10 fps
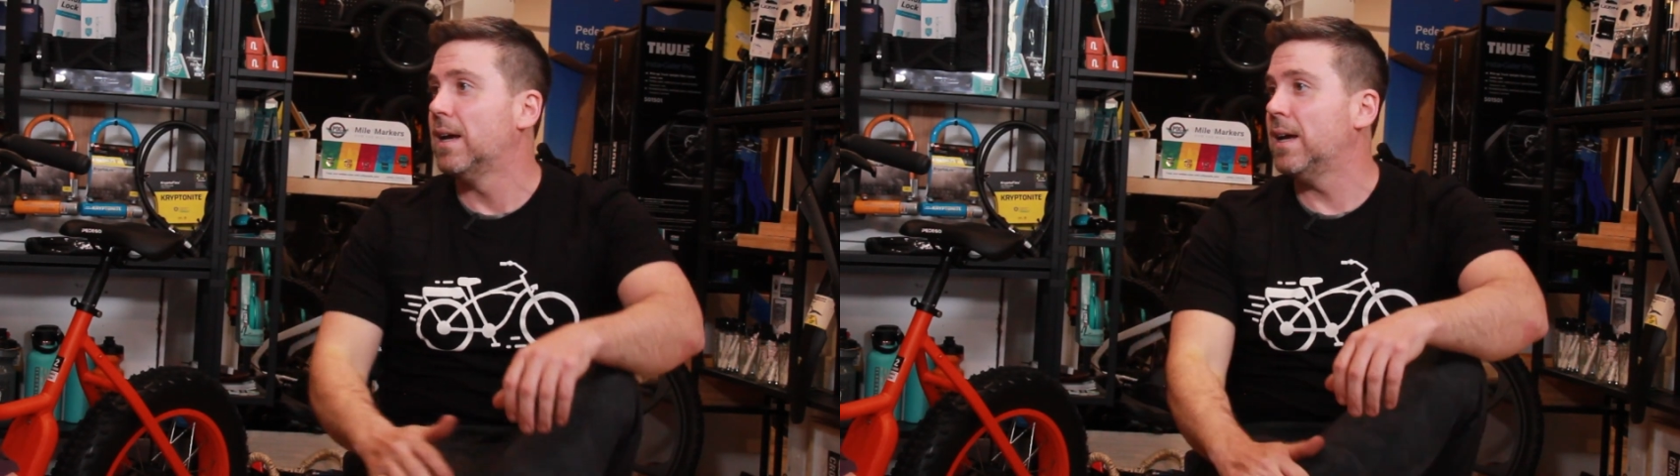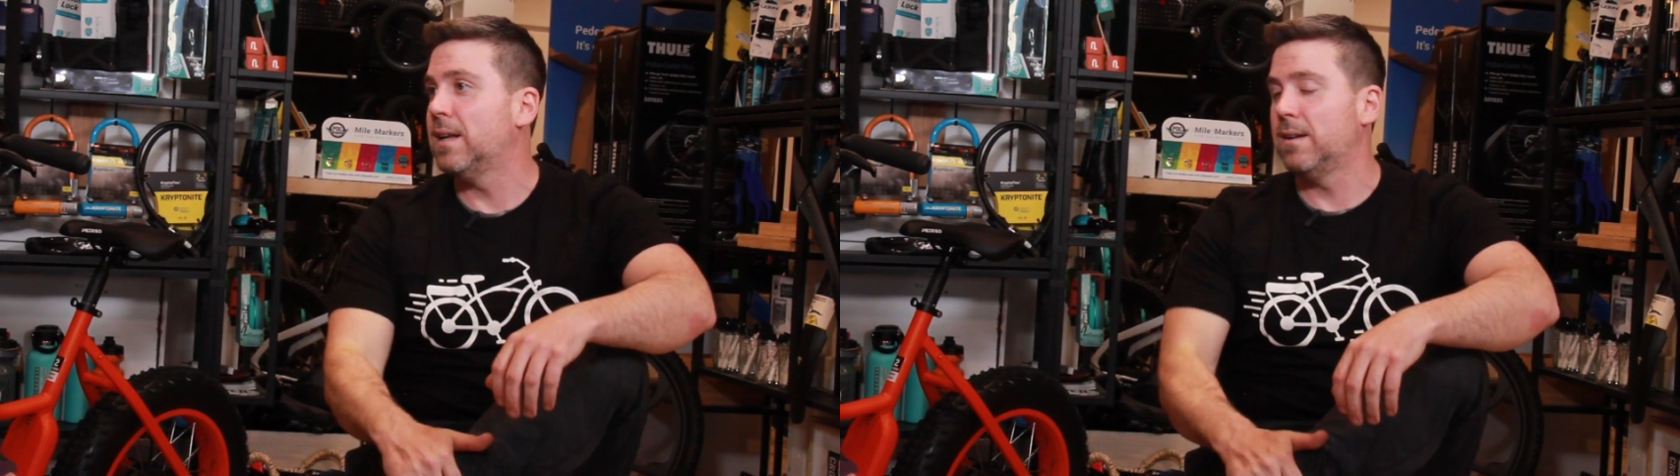
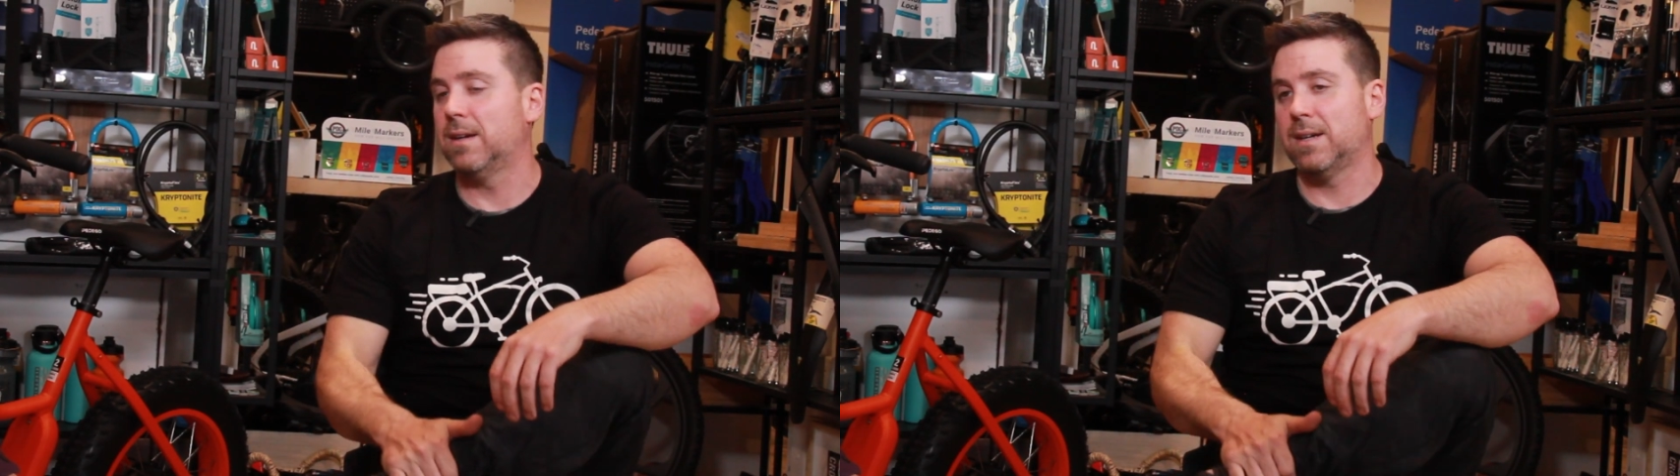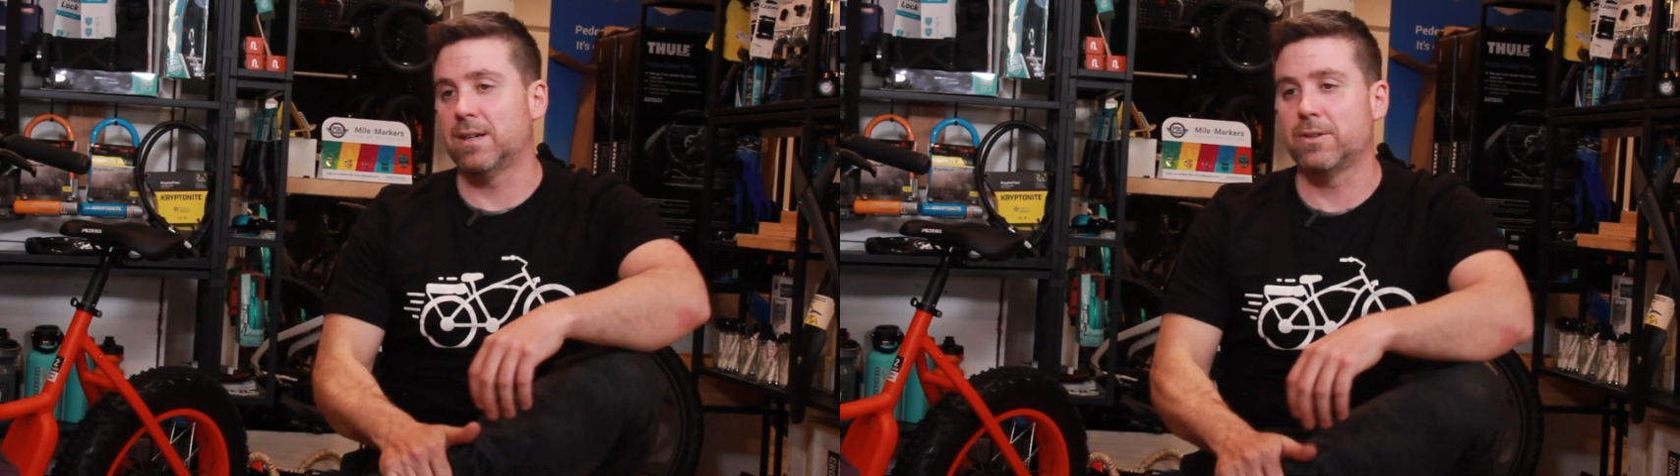
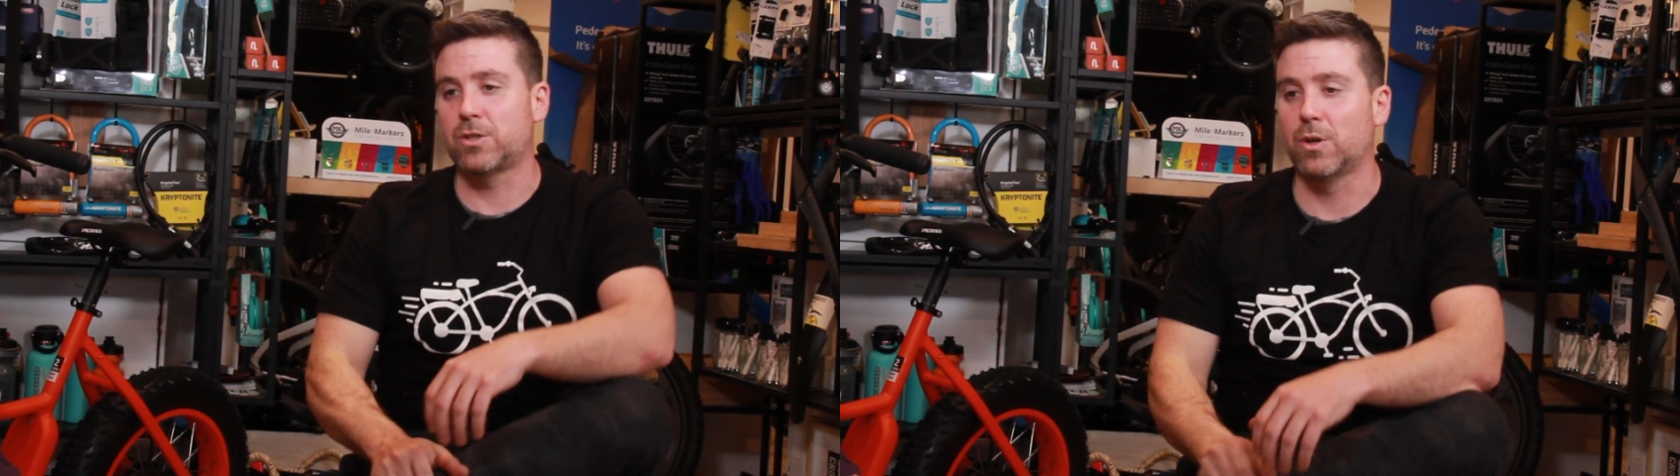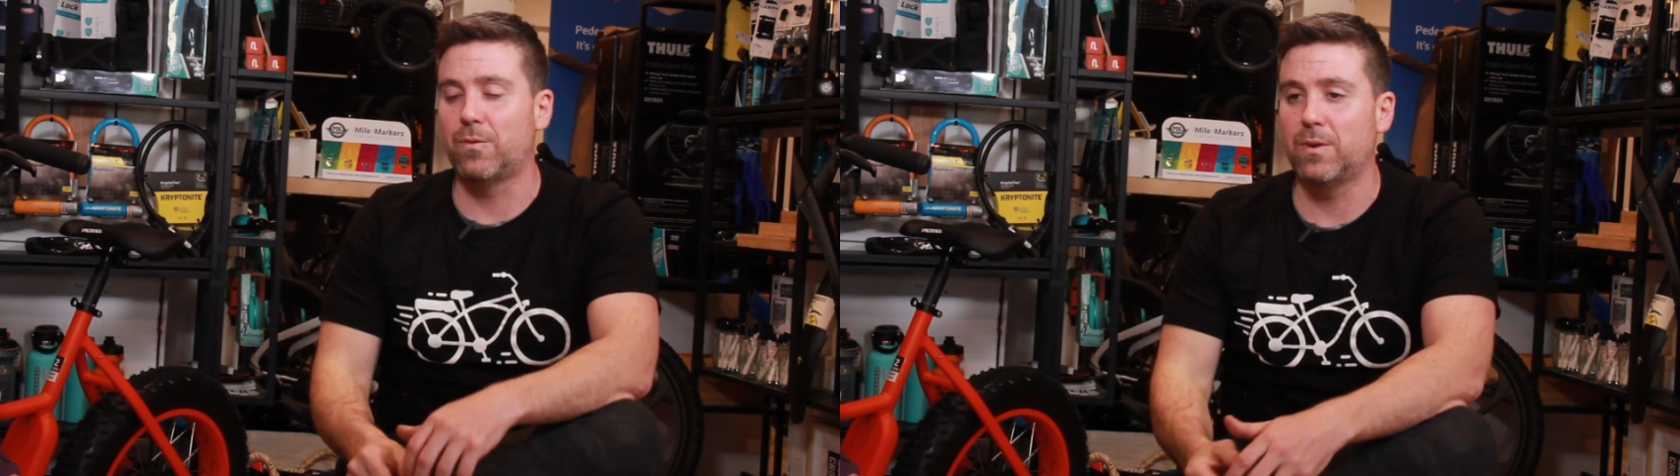And so